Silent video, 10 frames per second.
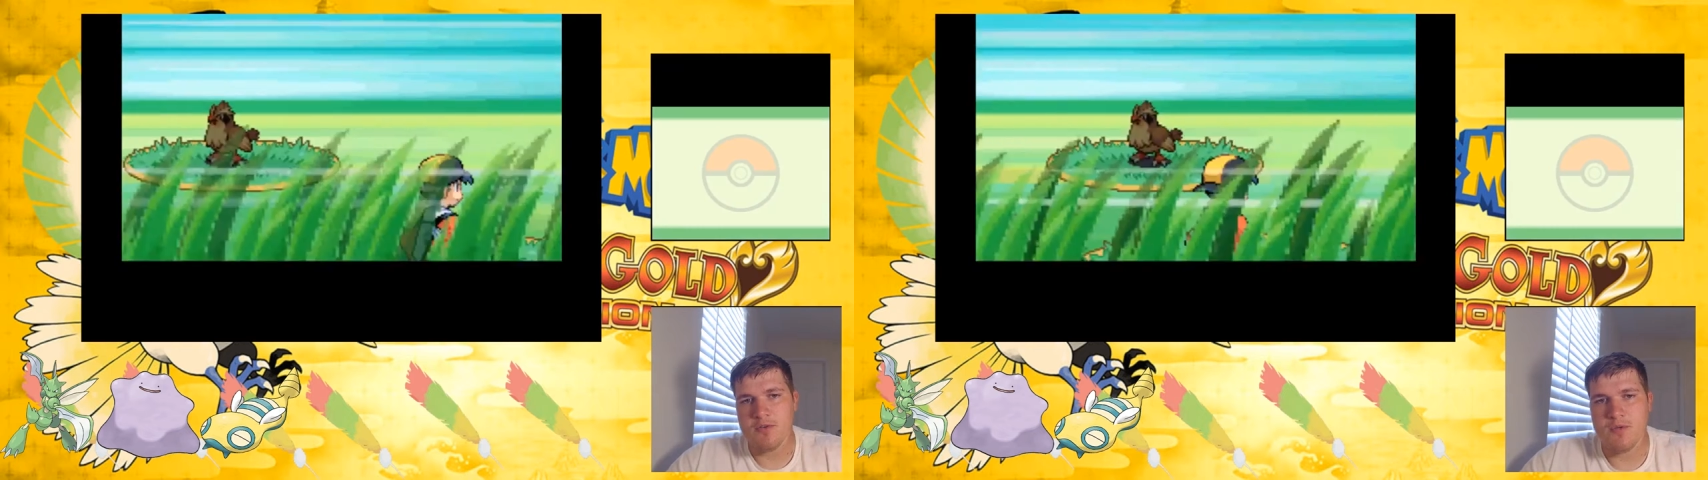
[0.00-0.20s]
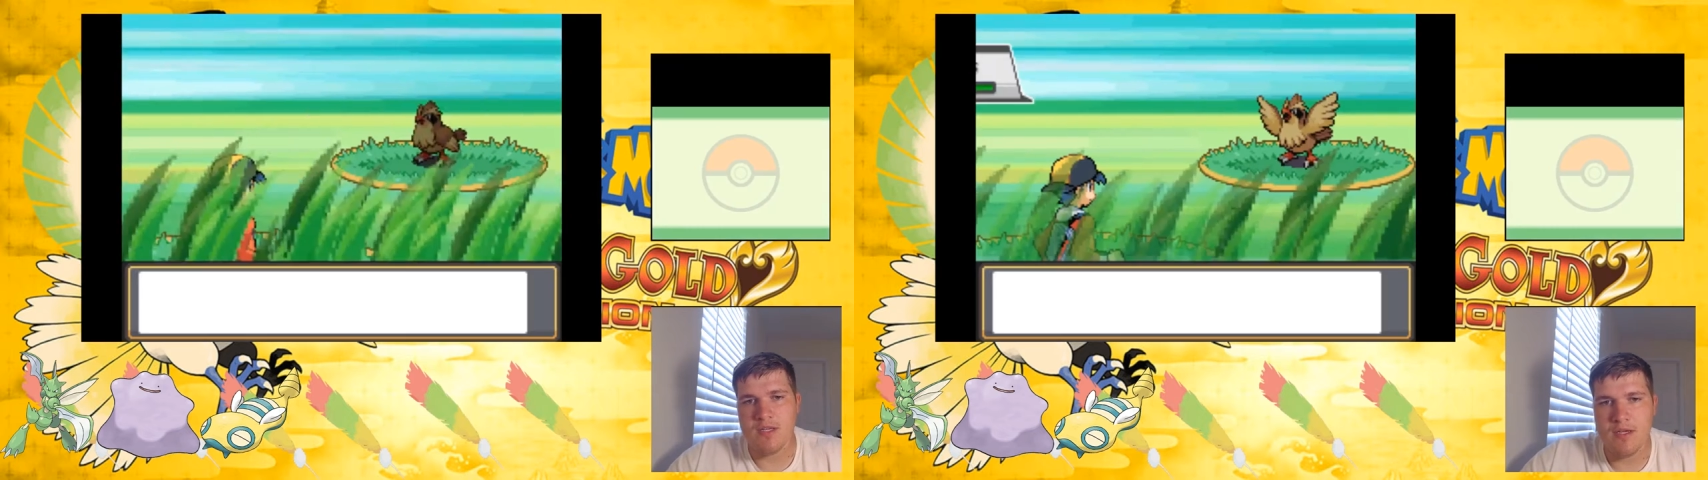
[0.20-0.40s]

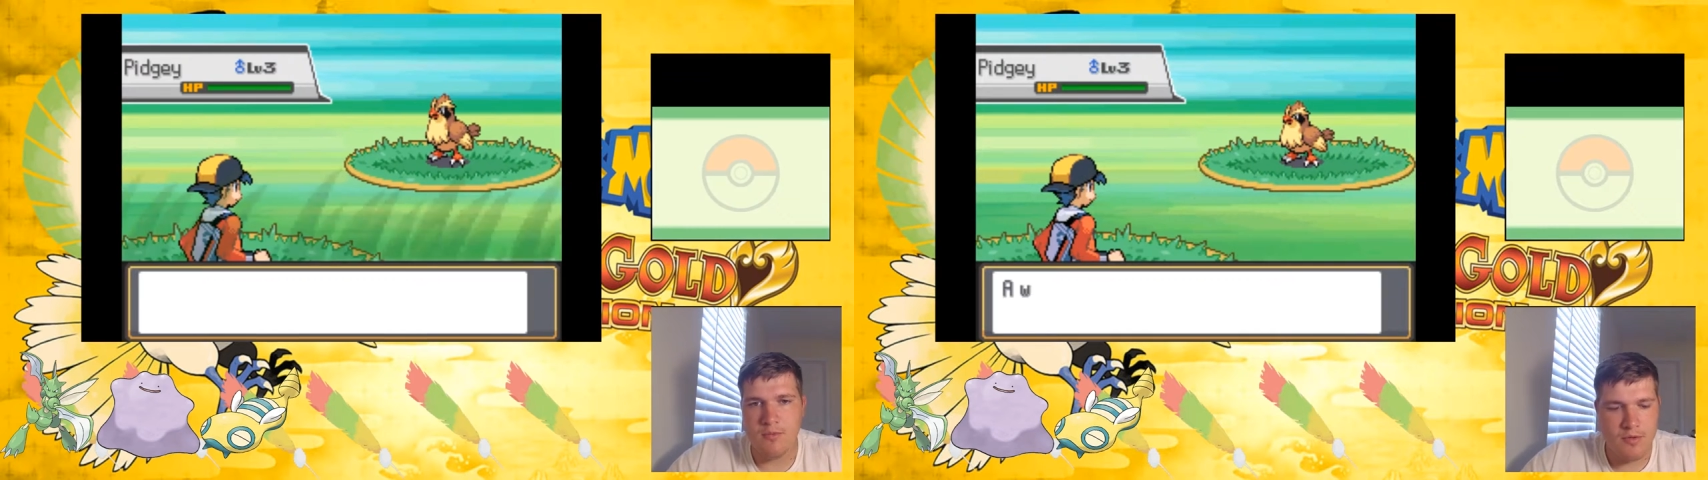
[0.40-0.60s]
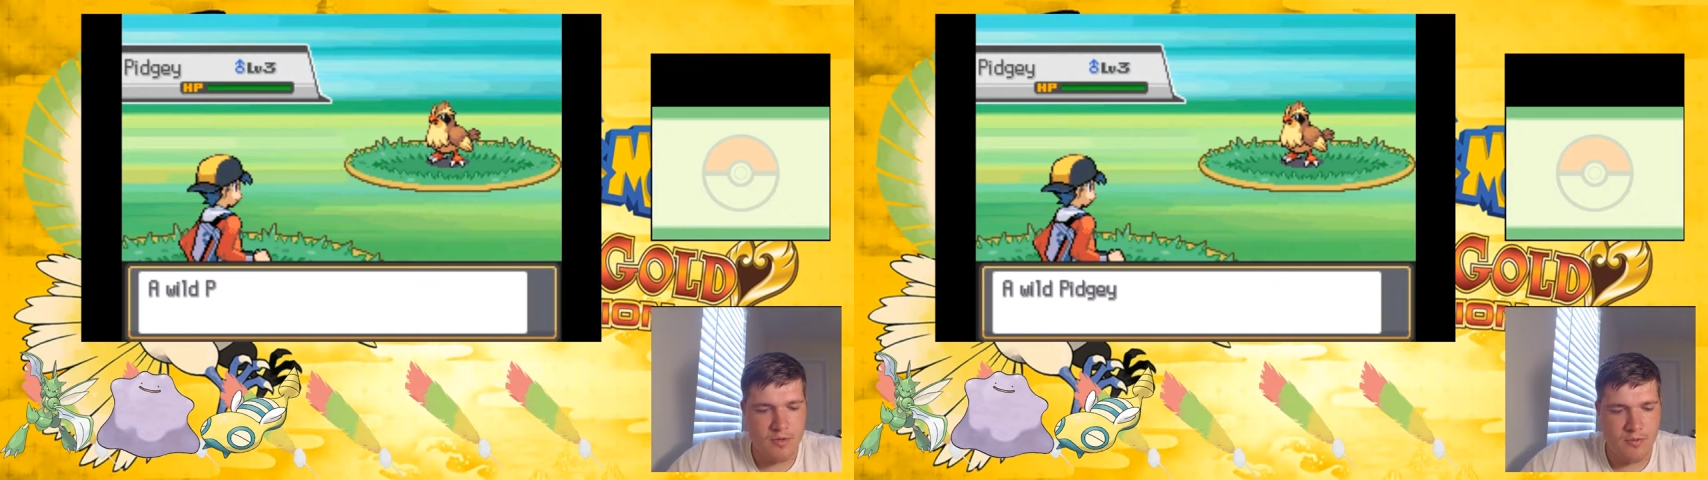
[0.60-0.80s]
can get
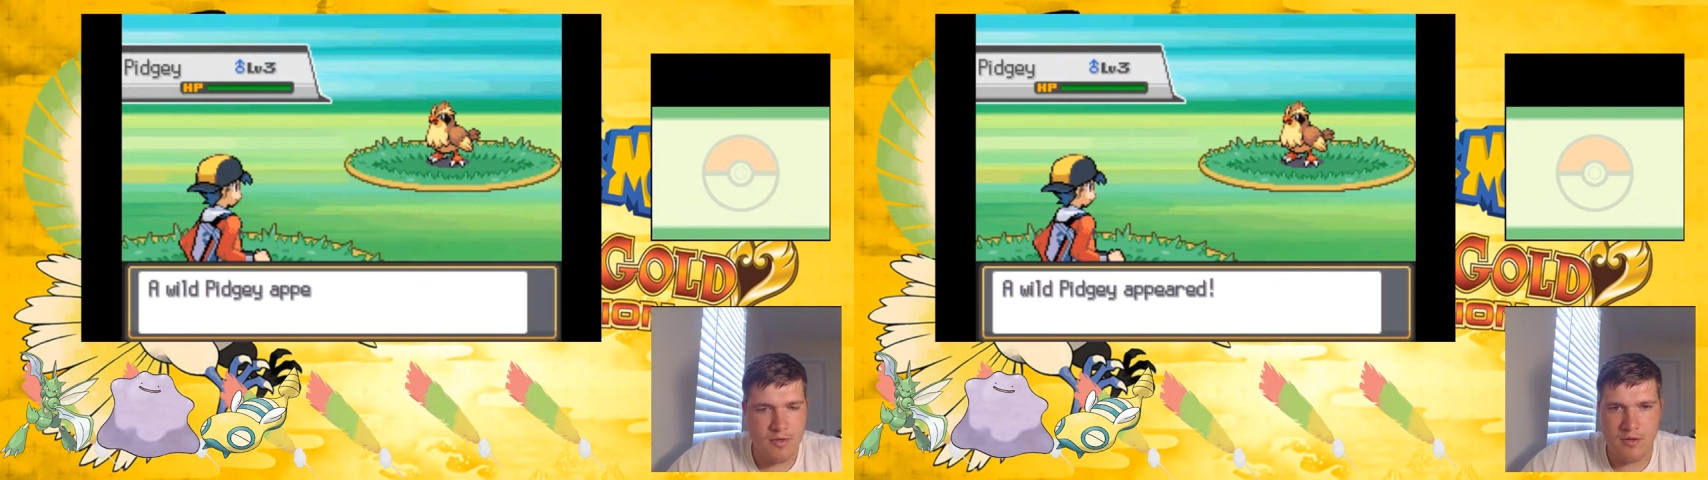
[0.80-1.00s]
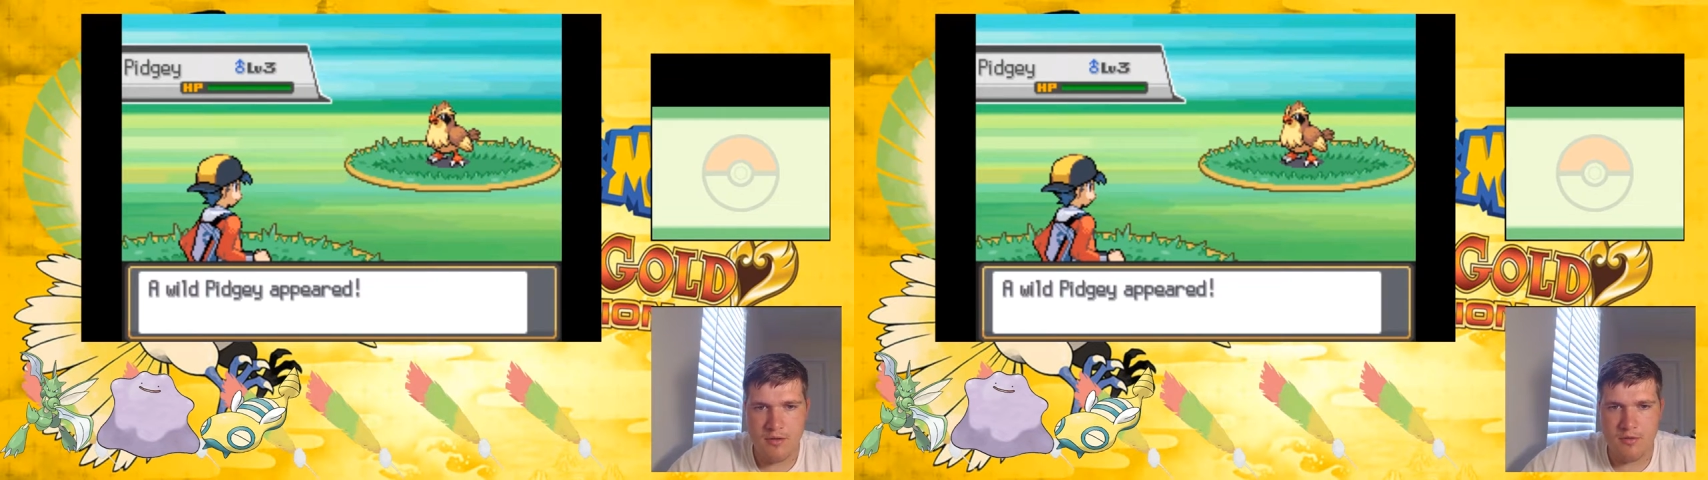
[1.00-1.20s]
really quick
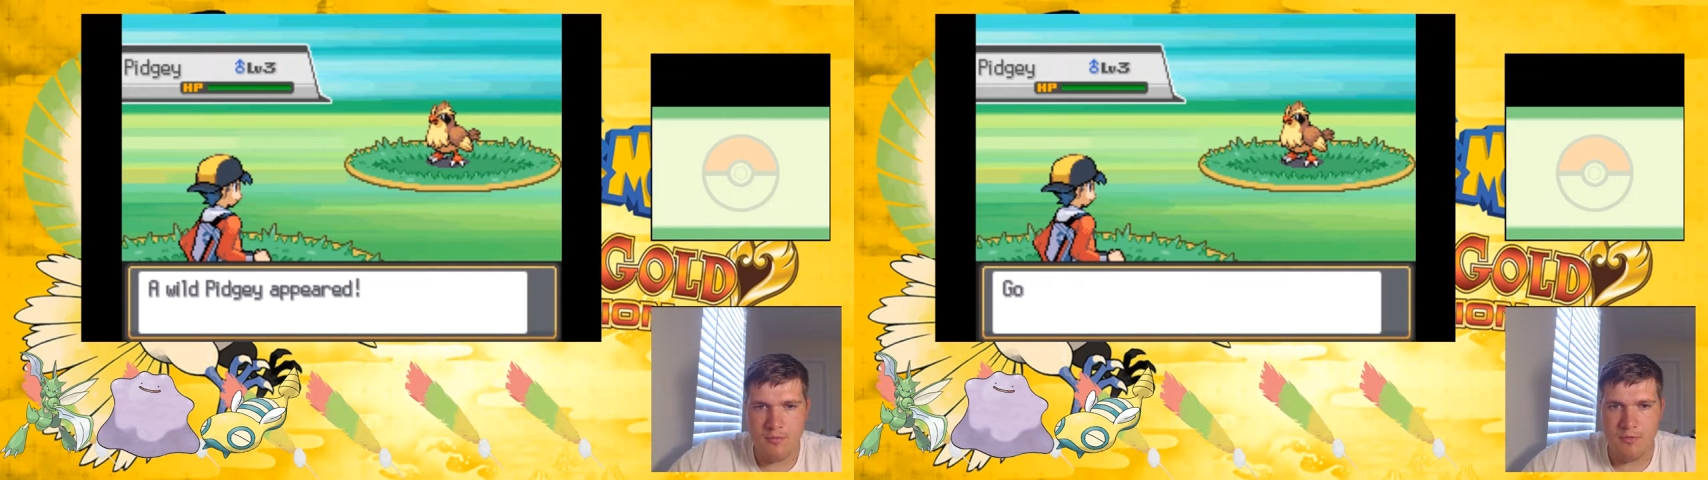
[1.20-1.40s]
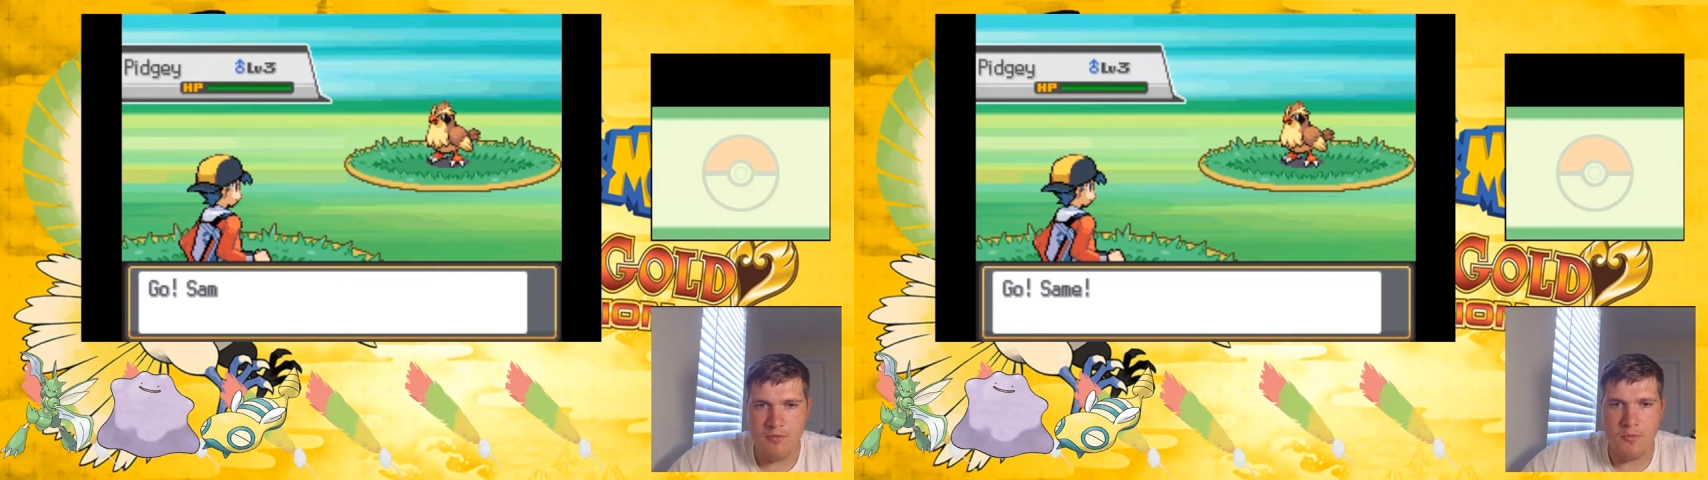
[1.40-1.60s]

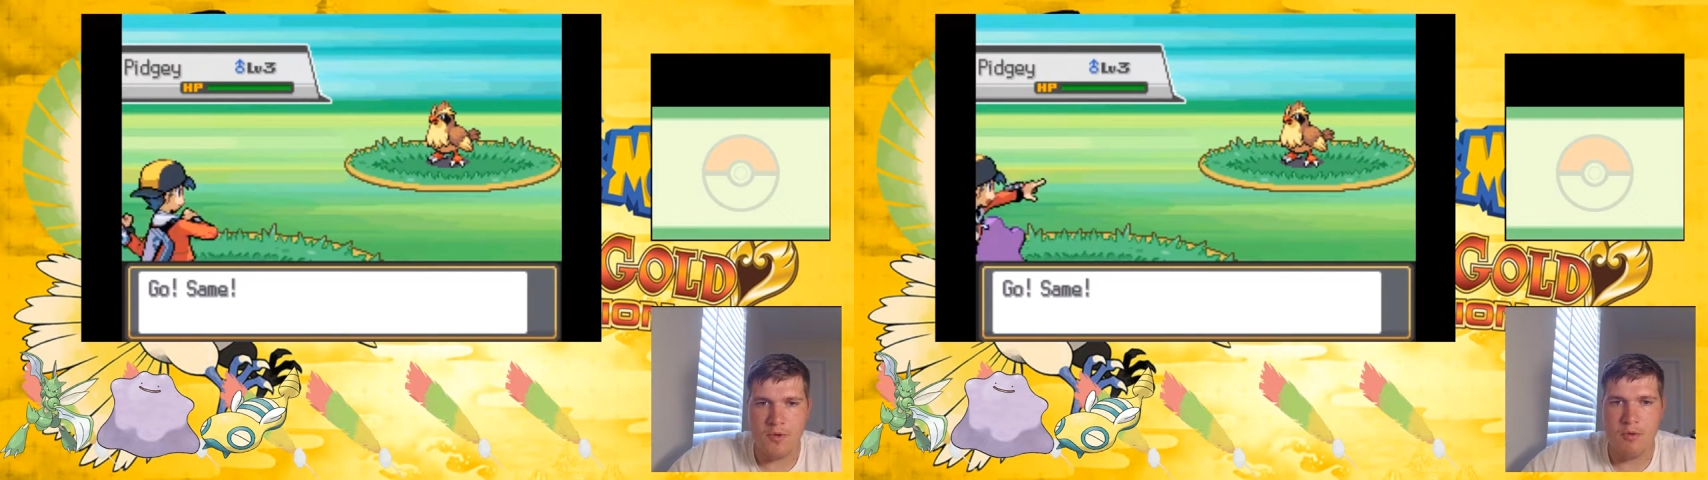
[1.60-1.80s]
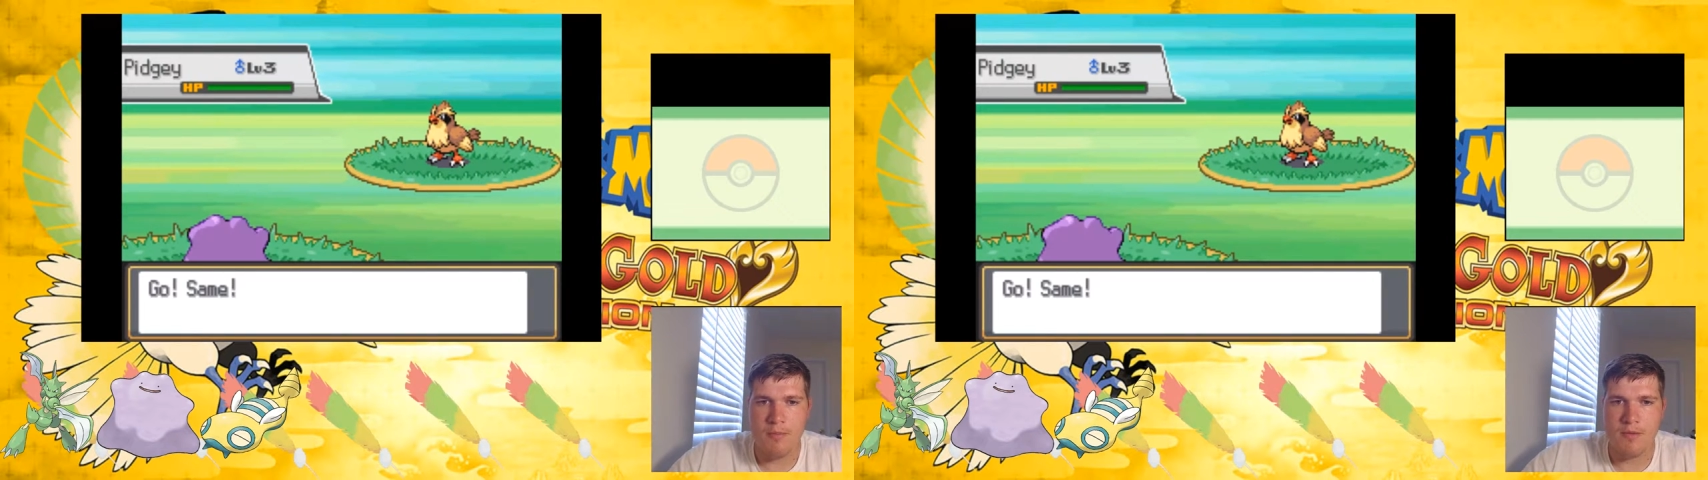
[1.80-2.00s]
before
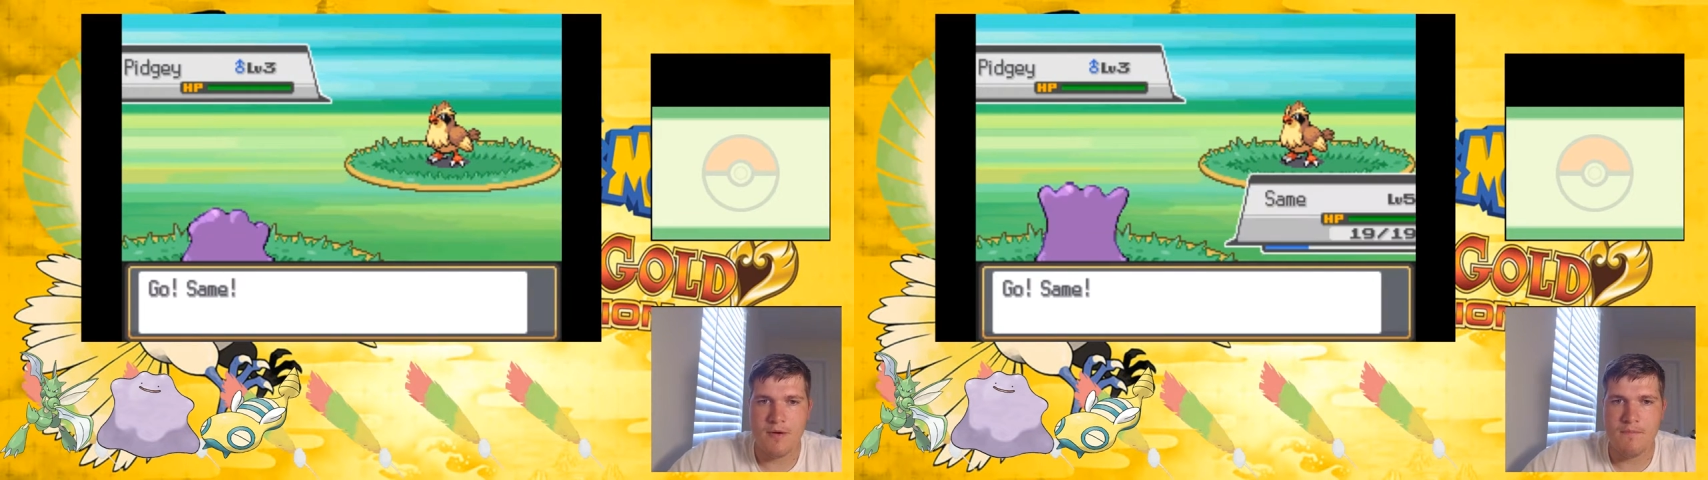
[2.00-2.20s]
we go up there.